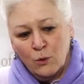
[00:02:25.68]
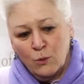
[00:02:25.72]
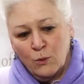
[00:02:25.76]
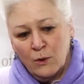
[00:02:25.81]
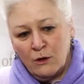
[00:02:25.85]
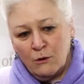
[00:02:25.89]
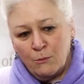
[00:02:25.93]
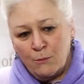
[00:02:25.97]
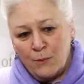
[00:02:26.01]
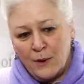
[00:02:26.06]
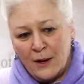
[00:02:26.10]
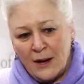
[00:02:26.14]

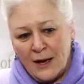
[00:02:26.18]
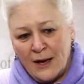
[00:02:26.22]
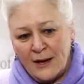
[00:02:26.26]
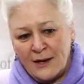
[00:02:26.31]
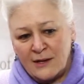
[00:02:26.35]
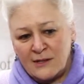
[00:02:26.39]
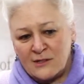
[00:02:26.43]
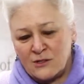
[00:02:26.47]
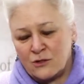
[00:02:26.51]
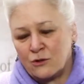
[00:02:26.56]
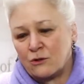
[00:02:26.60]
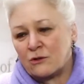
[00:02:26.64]
will
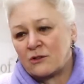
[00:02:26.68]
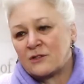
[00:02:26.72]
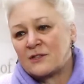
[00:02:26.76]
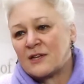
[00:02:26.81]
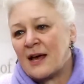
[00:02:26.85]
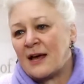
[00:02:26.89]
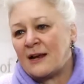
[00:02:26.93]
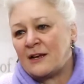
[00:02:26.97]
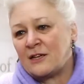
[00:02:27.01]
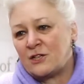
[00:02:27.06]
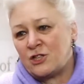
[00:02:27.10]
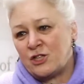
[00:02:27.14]
play Suk's
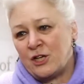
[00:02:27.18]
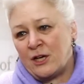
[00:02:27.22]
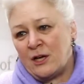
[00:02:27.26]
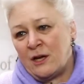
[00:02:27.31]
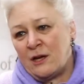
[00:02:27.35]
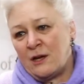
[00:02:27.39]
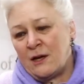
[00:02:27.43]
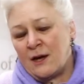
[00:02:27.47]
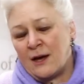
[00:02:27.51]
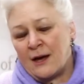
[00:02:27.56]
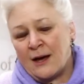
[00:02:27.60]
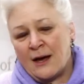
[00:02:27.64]

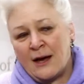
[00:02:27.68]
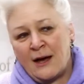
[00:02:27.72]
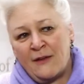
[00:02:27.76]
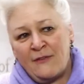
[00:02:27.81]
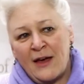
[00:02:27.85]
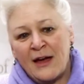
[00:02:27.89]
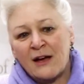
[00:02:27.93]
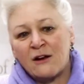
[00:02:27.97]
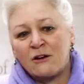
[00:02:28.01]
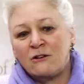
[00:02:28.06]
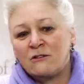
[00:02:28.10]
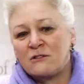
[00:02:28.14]
Elegy,
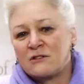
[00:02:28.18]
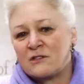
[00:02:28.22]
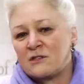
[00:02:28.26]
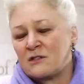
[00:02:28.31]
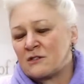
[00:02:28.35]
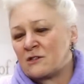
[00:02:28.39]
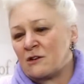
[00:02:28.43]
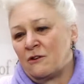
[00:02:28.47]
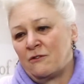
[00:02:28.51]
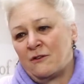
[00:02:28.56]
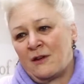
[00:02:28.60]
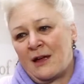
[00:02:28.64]
and their
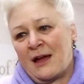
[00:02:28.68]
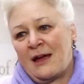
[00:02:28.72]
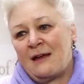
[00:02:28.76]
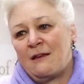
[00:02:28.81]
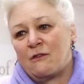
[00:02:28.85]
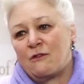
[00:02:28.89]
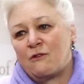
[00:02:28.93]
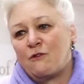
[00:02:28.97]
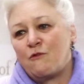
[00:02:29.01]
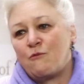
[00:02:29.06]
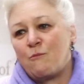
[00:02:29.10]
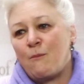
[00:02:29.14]
concert's on the
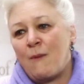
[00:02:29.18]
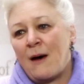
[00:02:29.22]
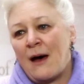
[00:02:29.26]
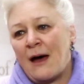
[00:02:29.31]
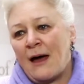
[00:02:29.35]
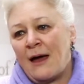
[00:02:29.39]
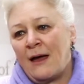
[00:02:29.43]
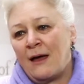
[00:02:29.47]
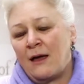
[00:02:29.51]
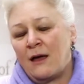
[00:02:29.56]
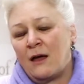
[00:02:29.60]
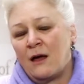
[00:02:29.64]
8th of
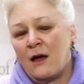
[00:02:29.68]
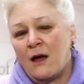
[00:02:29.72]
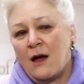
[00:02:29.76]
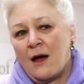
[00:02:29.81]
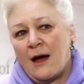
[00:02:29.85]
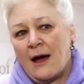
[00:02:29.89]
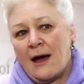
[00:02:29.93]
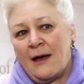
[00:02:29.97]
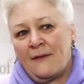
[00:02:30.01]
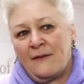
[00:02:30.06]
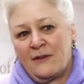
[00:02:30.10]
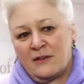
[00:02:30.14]
May.
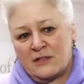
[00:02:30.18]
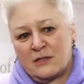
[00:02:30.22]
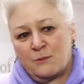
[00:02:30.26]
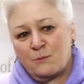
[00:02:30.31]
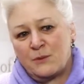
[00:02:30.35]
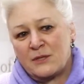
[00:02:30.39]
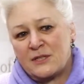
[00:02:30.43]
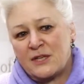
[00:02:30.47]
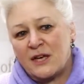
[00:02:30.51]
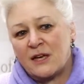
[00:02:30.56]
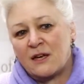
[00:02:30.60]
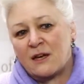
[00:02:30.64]
And that's a
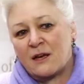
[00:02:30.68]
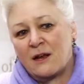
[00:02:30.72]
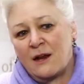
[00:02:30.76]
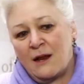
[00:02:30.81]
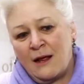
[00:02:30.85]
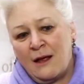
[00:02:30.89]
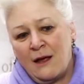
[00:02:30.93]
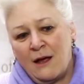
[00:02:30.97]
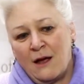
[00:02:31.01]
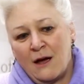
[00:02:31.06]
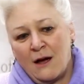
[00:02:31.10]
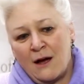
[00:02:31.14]

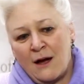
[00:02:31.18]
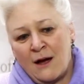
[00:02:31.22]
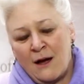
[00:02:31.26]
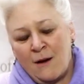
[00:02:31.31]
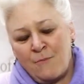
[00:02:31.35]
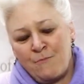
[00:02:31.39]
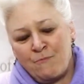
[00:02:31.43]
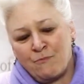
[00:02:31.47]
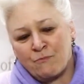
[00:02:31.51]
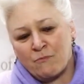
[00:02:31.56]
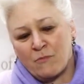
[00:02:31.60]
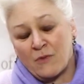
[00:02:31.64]
particularly
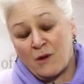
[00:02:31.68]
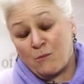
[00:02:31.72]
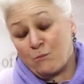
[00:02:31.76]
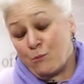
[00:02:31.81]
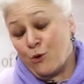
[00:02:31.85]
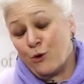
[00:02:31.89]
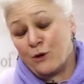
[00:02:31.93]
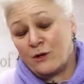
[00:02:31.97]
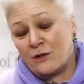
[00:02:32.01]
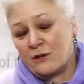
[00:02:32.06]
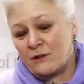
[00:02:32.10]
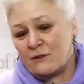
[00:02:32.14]
um,
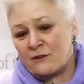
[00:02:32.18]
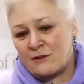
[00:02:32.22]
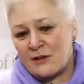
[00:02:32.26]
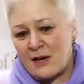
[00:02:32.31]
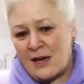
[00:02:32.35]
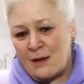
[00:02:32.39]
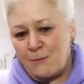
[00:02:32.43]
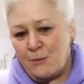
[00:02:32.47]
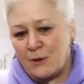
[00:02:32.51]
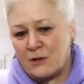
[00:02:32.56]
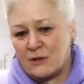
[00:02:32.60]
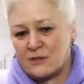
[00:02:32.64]
poignant
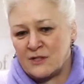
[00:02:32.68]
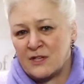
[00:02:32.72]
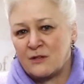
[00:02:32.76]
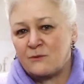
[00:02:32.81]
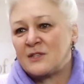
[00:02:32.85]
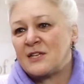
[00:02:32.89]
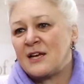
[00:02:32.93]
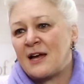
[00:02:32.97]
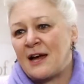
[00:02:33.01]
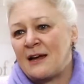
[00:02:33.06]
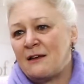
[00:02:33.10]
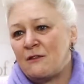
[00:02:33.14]
day because it
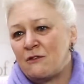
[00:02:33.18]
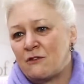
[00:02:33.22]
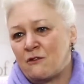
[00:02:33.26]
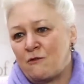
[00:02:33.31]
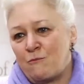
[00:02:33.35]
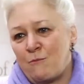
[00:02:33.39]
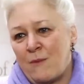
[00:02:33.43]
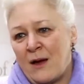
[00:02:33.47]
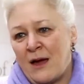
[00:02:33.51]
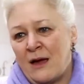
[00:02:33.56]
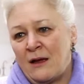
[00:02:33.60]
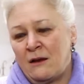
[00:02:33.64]
was the 8th
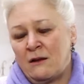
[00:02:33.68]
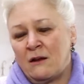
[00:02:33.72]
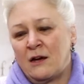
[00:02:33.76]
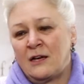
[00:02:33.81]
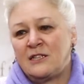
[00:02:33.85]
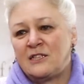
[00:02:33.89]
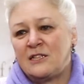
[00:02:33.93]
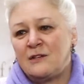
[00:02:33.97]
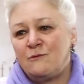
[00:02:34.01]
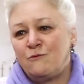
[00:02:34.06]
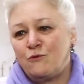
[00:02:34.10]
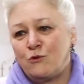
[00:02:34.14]
of May
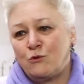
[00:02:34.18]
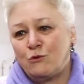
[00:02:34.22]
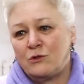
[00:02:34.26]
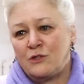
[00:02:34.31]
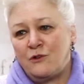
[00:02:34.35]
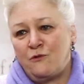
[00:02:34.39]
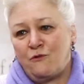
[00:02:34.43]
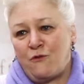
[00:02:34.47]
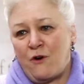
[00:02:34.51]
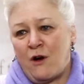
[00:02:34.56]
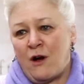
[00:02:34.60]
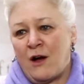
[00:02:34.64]

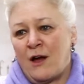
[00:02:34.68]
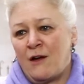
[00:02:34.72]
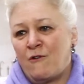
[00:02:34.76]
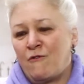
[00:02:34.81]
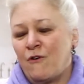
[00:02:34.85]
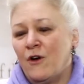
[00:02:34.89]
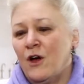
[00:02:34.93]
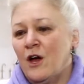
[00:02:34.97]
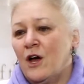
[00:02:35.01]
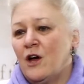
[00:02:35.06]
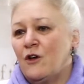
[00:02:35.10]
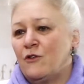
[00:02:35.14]

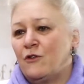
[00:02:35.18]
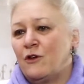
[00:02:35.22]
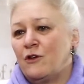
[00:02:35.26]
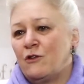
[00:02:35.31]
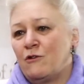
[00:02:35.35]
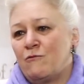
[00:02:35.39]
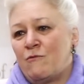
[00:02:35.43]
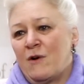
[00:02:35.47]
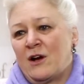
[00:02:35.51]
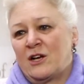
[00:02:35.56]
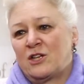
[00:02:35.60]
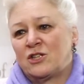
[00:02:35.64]
1945
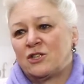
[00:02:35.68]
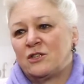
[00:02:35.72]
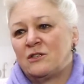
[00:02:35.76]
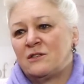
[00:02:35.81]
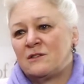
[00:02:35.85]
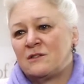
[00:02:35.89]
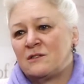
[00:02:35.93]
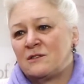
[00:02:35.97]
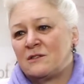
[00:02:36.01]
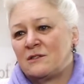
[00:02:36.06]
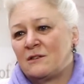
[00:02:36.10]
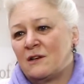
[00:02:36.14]
that the
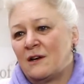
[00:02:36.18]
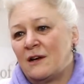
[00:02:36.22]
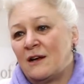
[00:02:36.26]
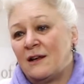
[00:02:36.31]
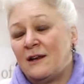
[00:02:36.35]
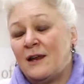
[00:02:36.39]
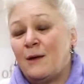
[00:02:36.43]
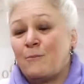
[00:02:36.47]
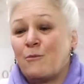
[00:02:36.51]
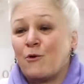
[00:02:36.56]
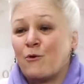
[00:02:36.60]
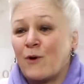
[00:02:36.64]
Russians uh,
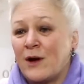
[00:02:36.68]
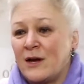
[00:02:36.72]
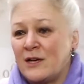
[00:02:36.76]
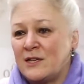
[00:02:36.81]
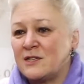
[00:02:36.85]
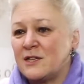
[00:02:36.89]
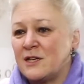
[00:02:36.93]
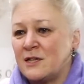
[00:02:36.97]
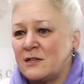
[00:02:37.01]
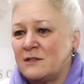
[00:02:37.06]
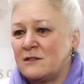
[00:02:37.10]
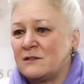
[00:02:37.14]

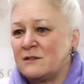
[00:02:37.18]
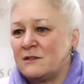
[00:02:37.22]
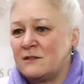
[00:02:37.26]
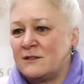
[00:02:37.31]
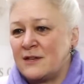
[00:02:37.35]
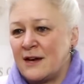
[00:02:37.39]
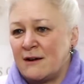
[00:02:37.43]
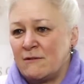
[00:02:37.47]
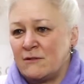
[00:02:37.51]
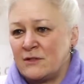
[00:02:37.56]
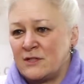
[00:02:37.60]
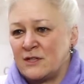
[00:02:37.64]
liberated
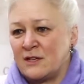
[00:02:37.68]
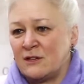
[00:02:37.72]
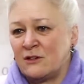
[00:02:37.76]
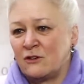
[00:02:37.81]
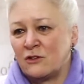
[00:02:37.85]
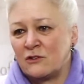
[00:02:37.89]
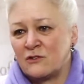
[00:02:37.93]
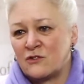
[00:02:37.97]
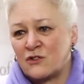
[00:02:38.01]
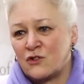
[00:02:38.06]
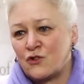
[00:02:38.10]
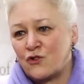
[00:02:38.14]
Terezin
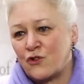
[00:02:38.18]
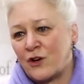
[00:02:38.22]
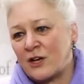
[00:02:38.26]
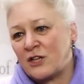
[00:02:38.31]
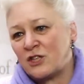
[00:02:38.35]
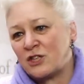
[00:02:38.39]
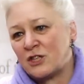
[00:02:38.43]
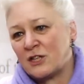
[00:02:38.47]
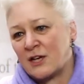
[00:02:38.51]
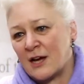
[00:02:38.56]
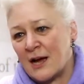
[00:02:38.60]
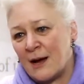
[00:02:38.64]

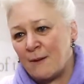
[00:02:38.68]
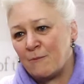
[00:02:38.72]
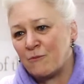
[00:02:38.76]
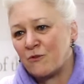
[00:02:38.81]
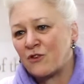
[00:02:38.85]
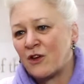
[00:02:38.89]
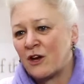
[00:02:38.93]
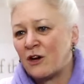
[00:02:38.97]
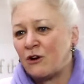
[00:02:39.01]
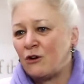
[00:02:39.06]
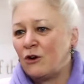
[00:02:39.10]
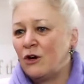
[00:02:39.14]
concentration camp.
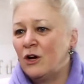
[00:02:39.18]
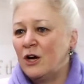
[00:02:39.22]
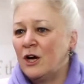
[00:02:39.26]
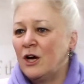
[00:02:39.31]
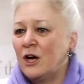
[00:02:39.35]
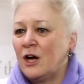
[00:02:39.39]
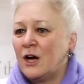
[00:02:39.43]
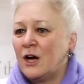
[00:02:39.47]
So